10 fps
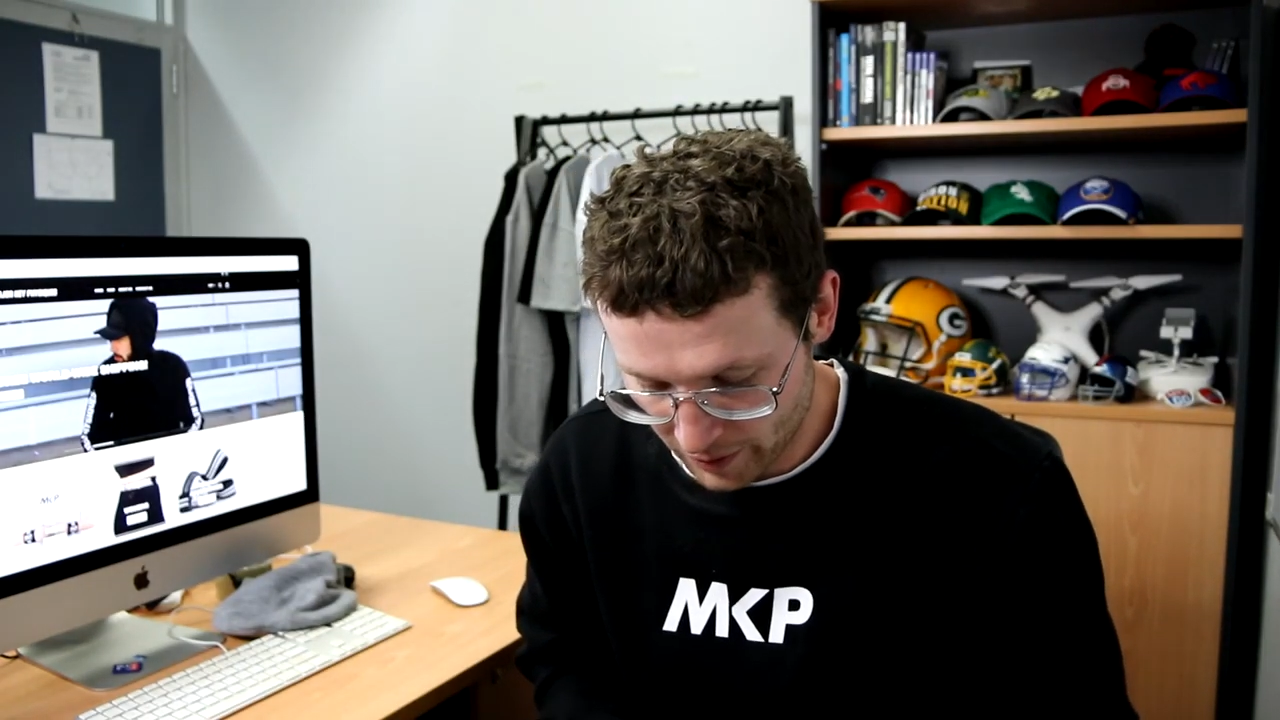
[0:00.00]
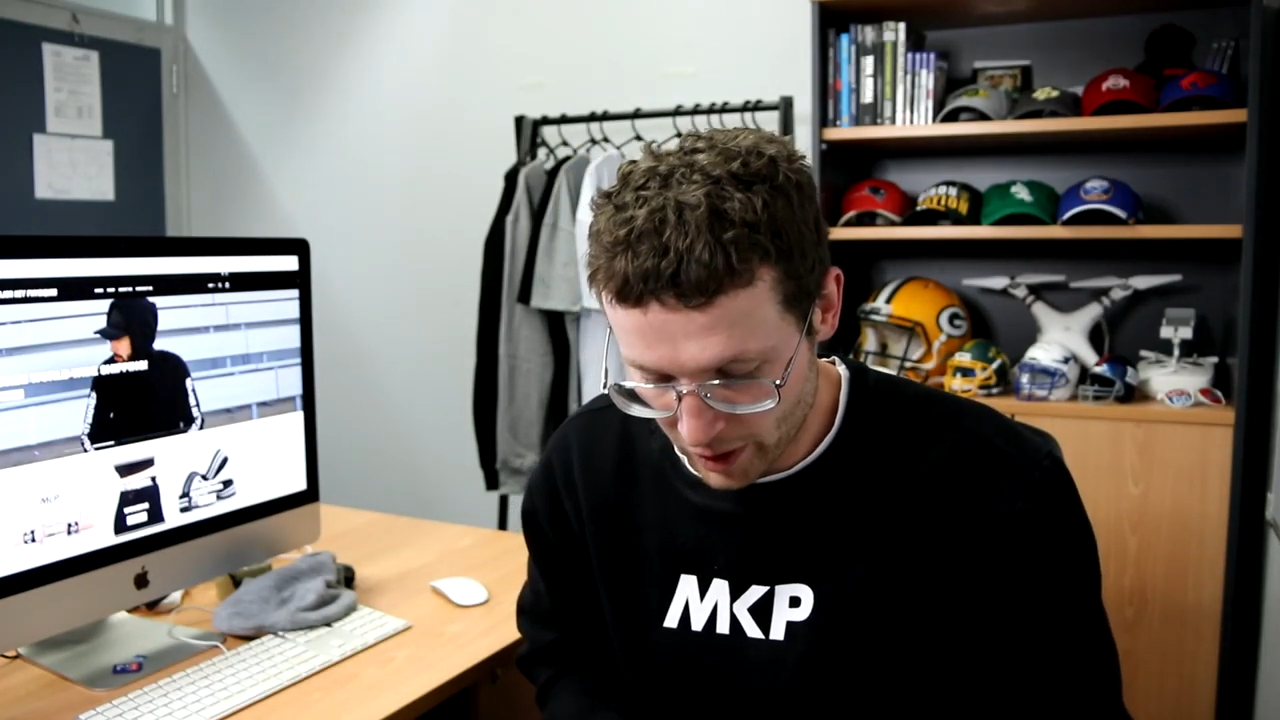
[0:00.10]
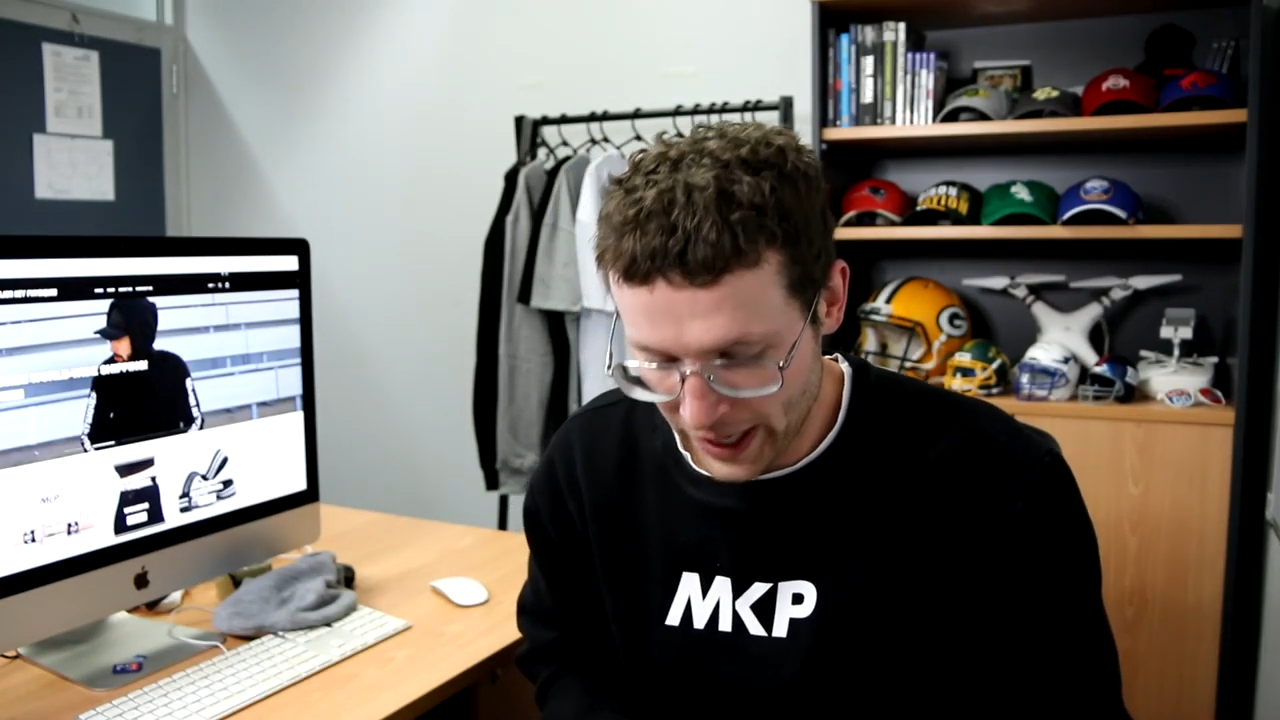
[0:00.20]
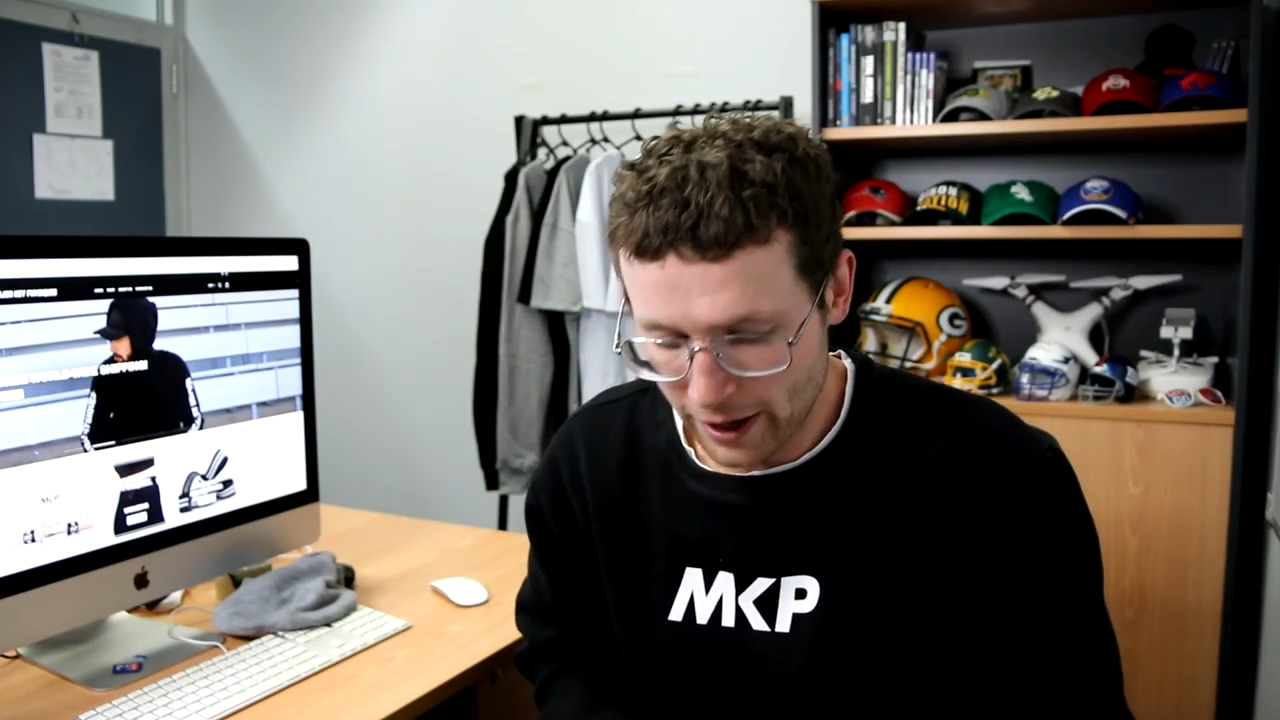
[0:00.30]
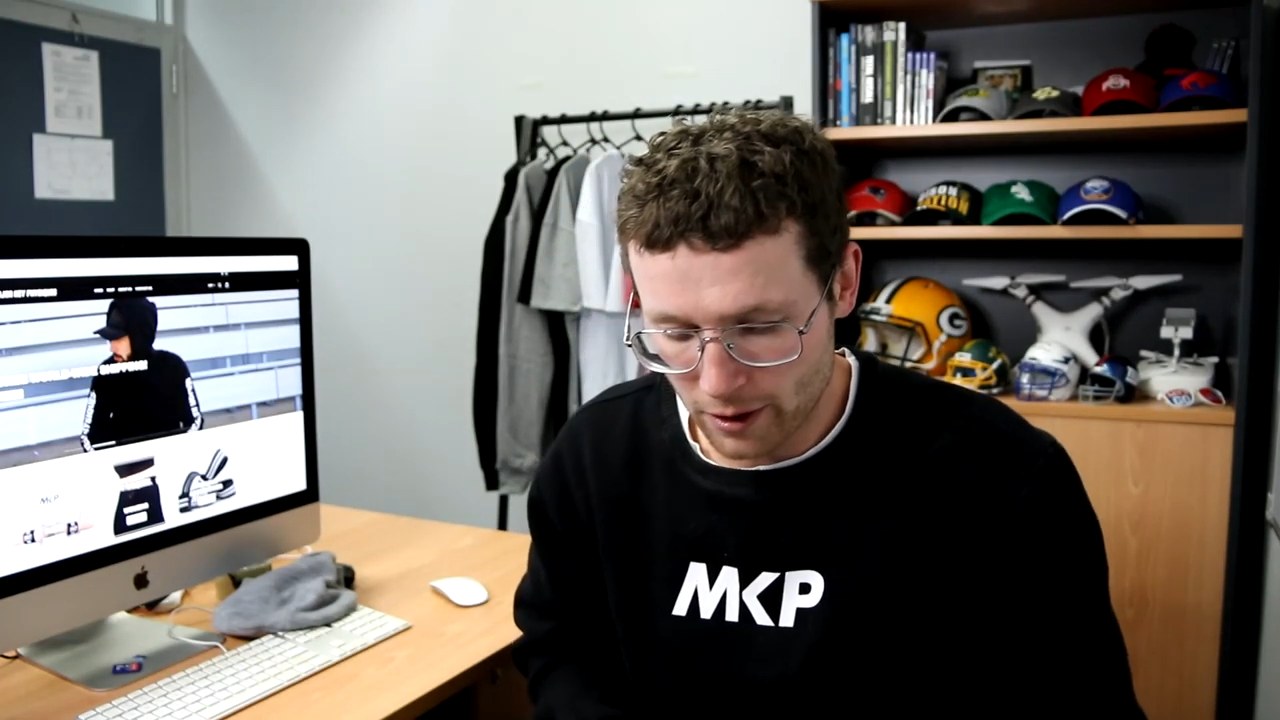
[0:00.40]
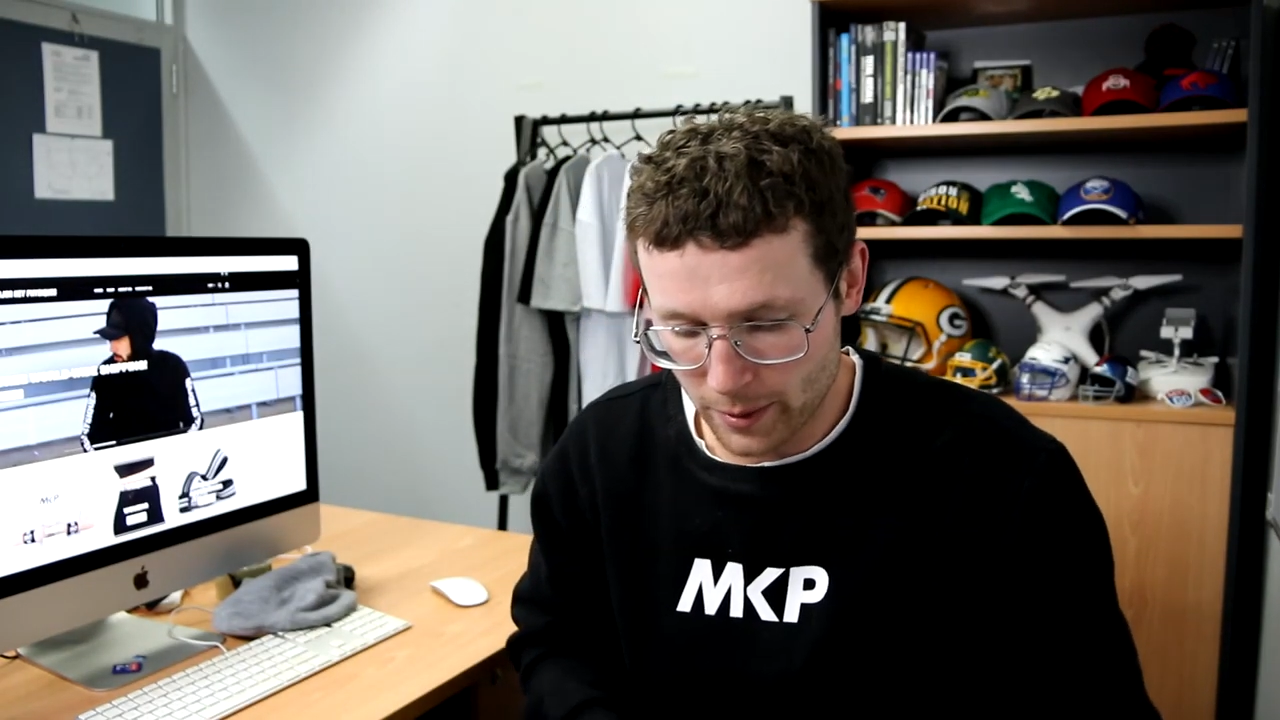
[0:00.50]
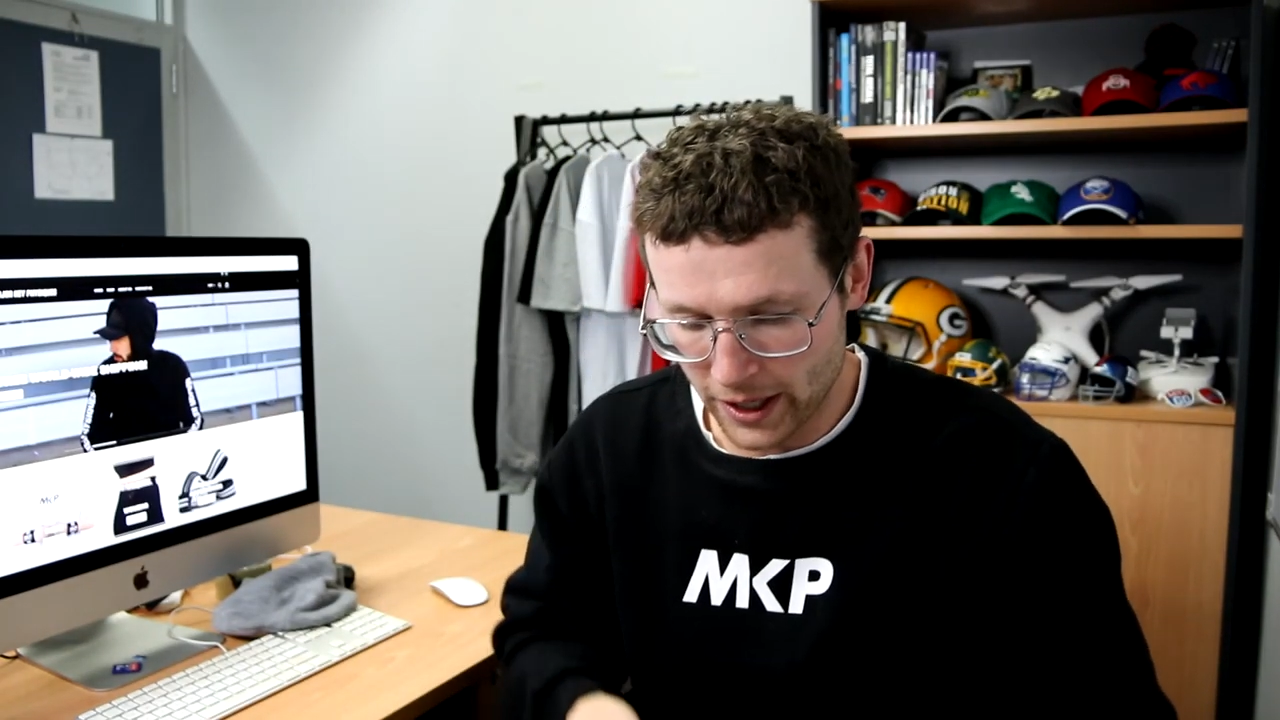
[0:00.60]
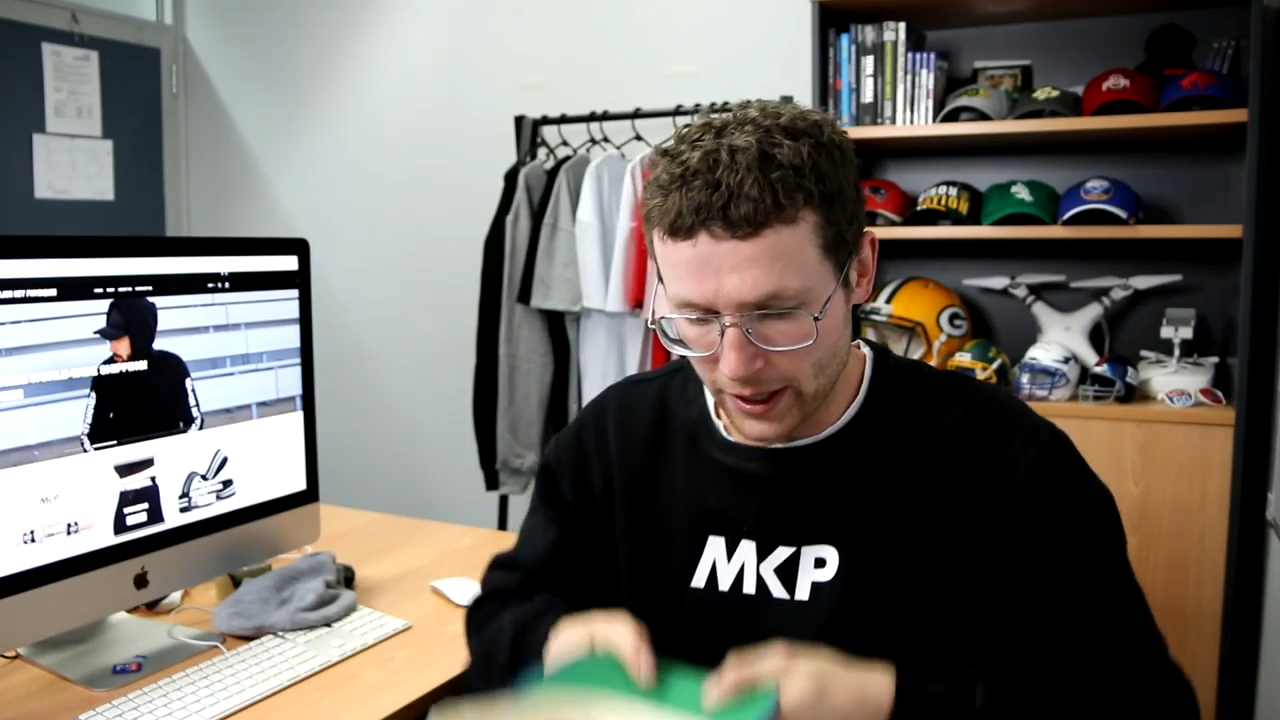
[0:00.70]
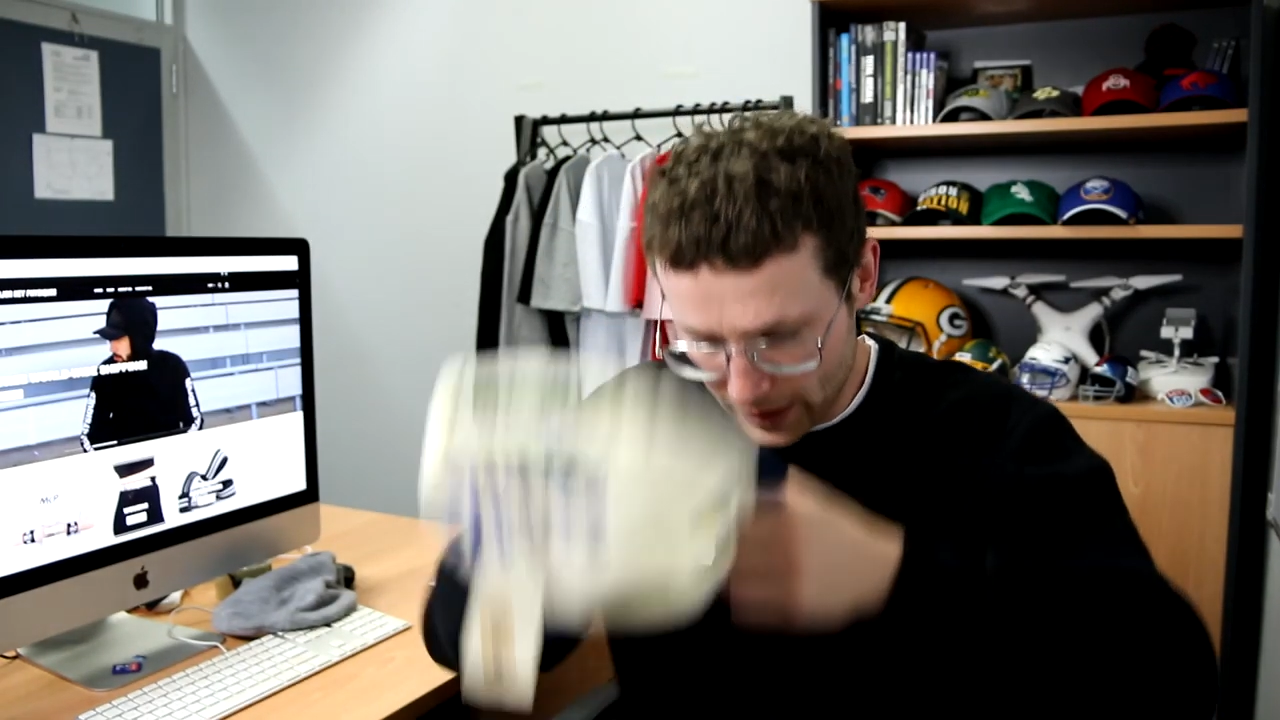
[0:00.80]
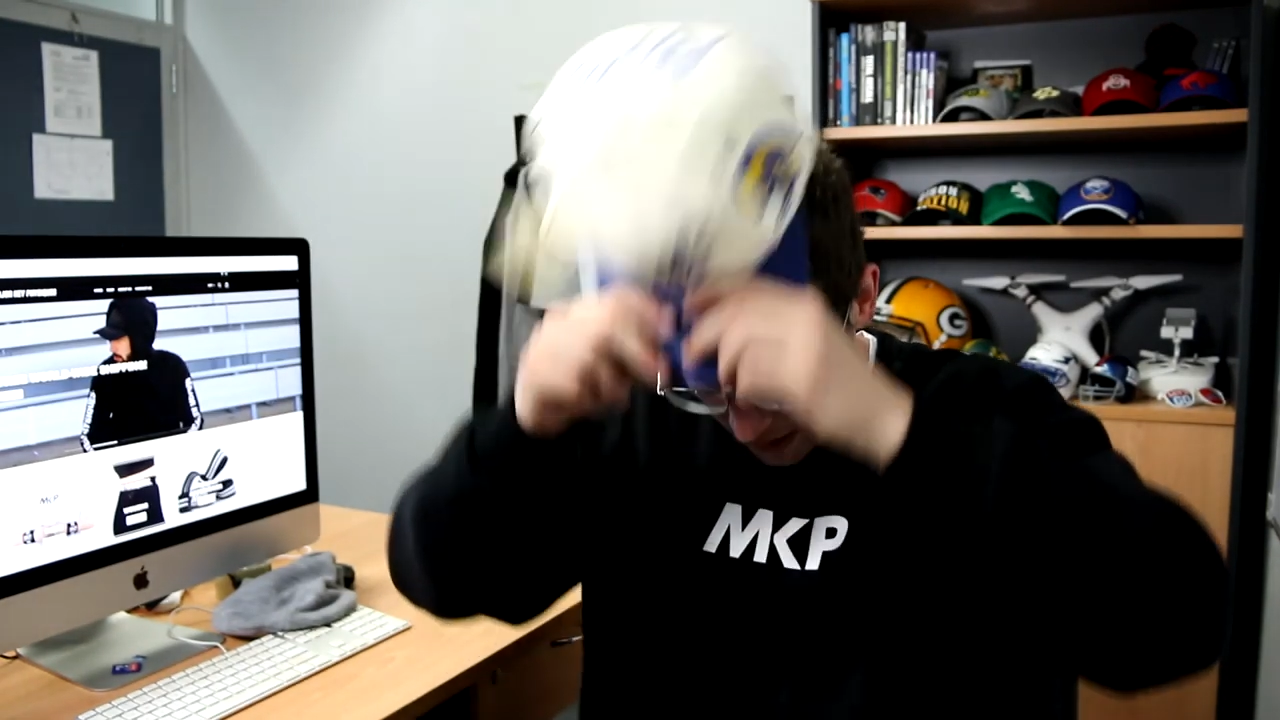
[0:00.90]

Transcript: I've got hair on my head.